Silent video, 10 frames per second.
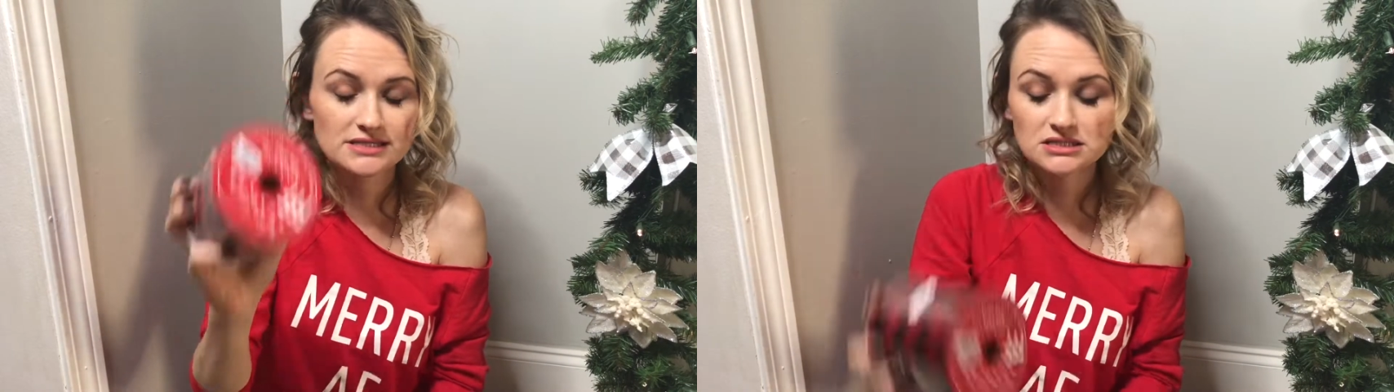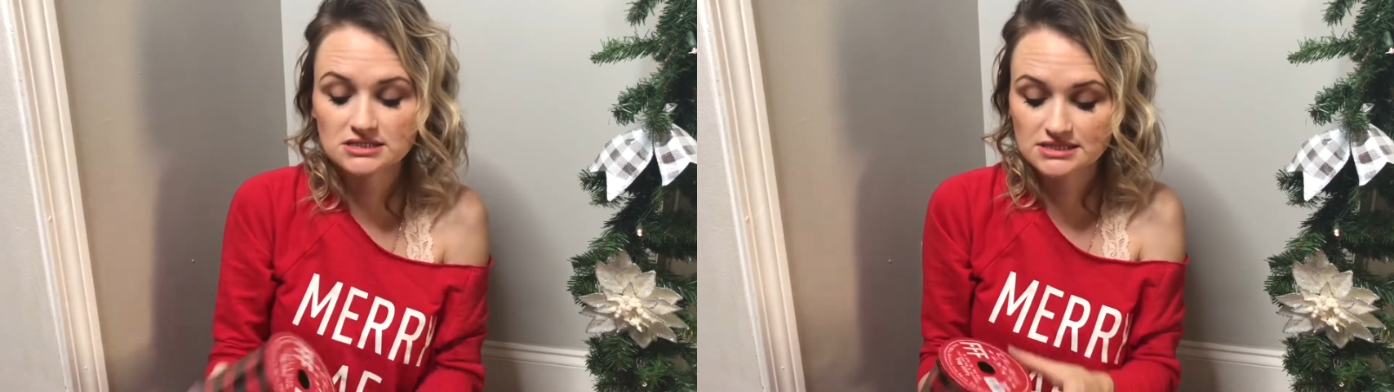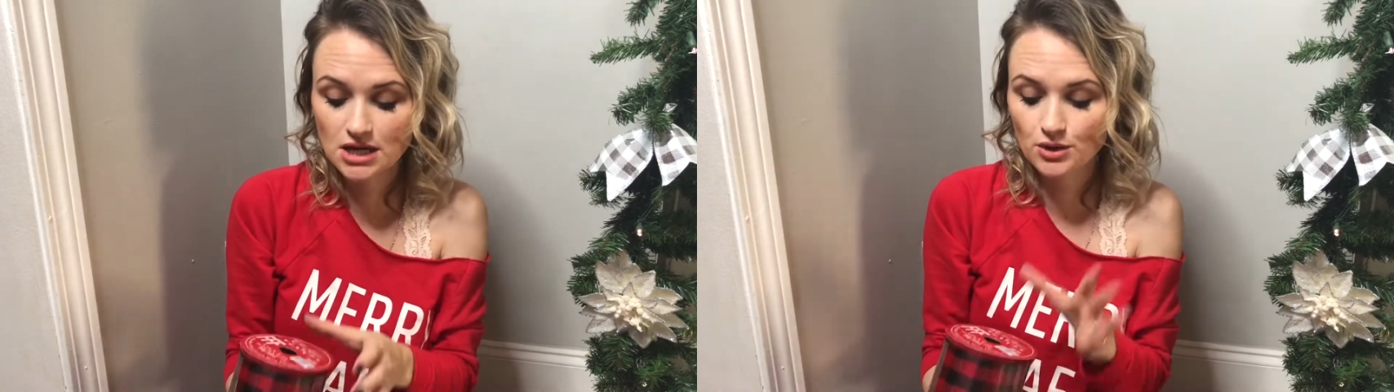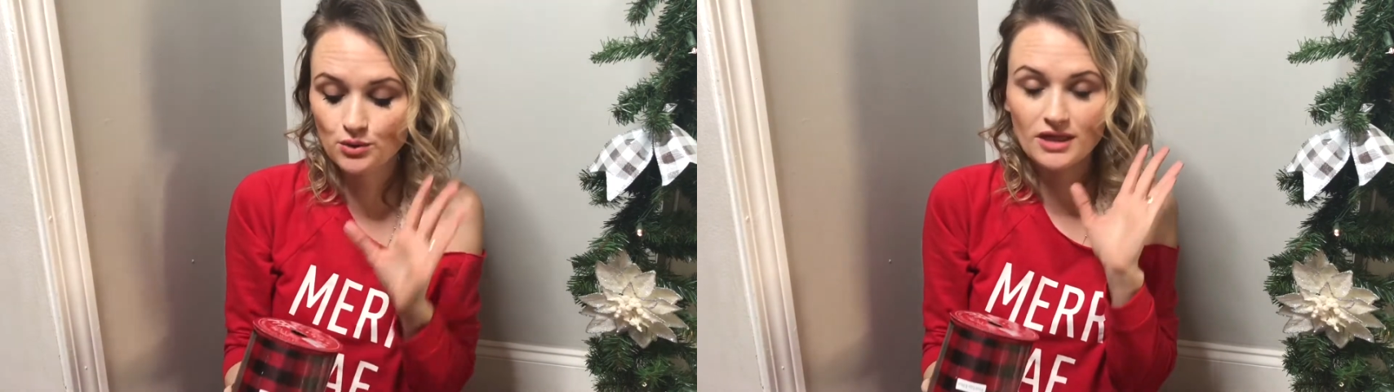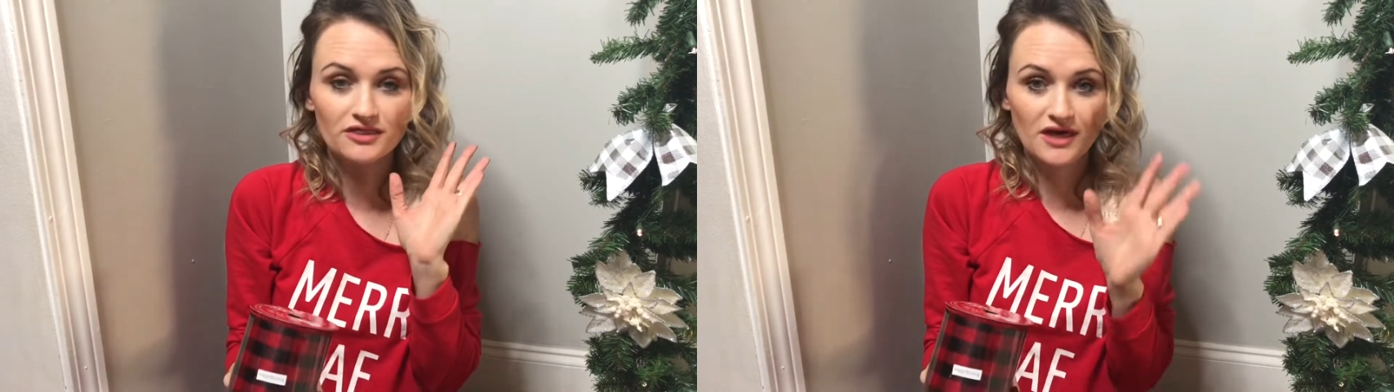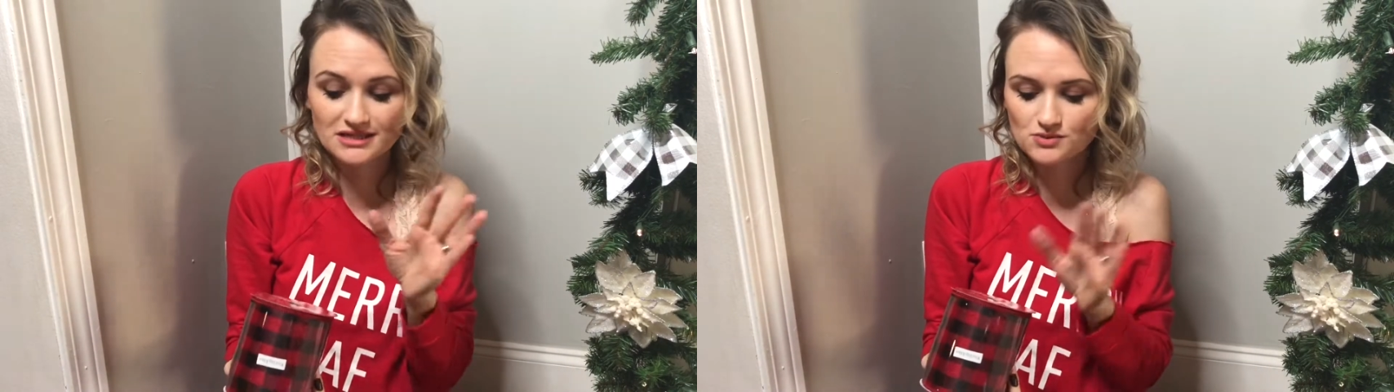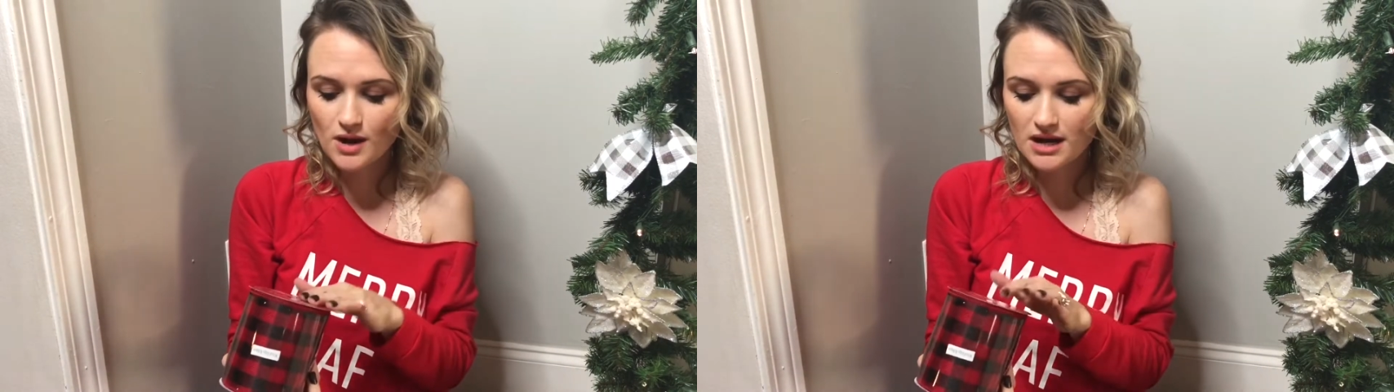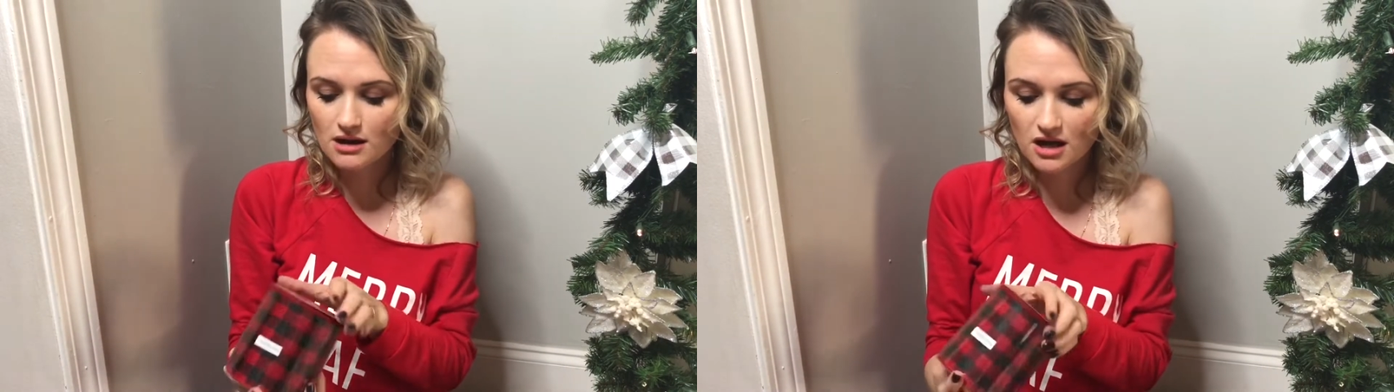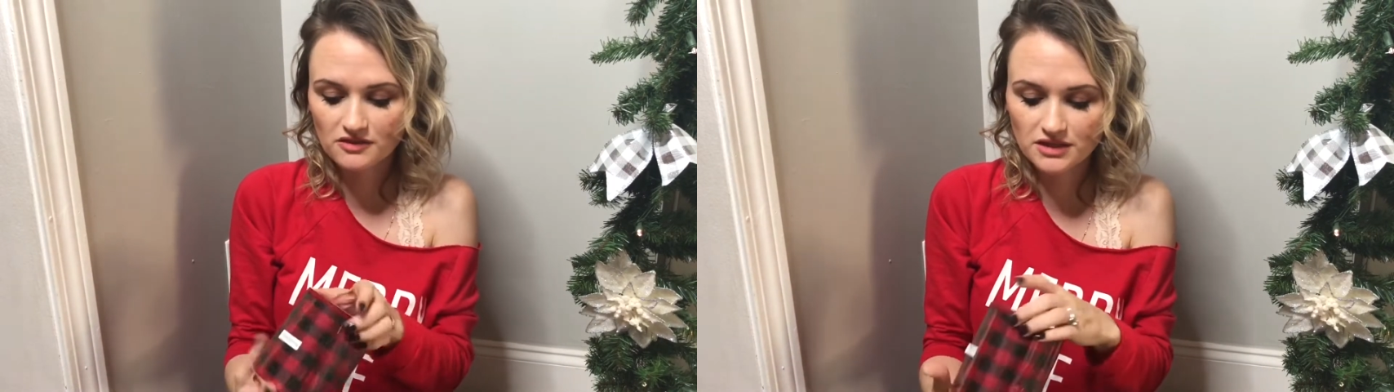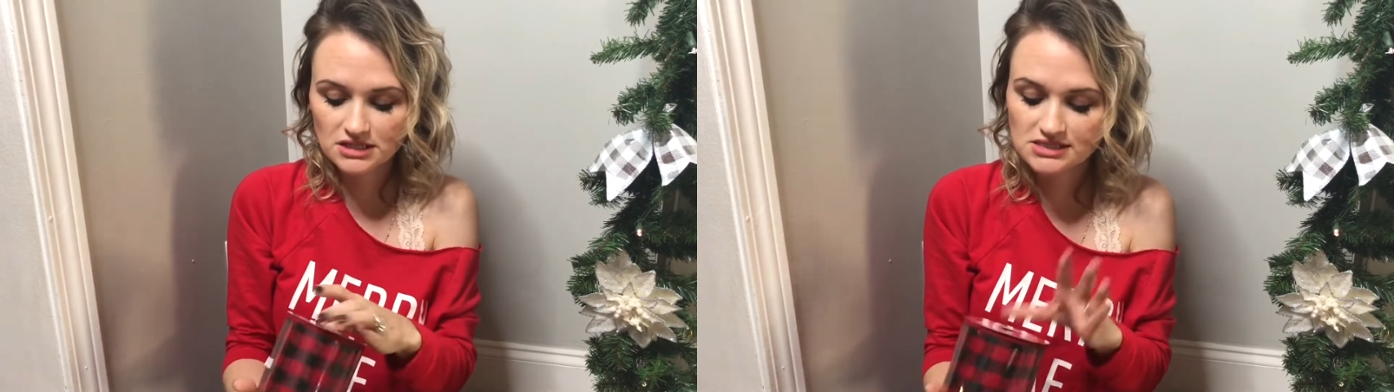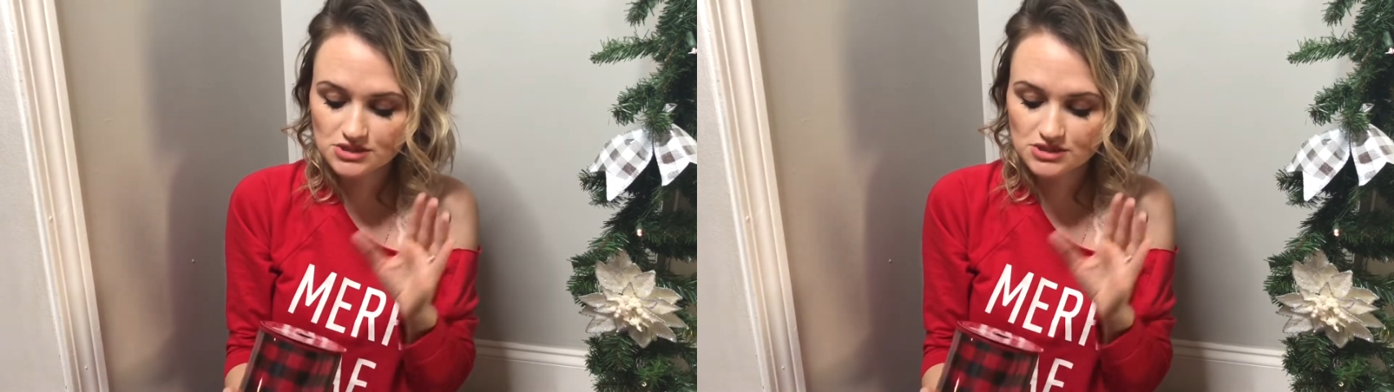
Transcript: So that's why I got this